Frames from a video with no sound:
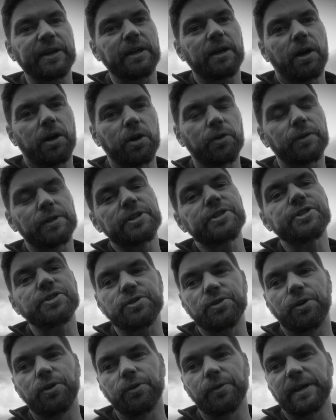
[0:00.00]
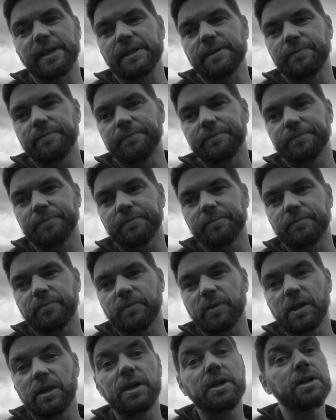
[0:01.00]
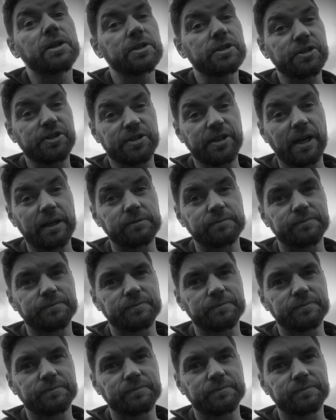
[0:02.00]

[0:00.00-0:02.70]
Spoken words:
horror story. So,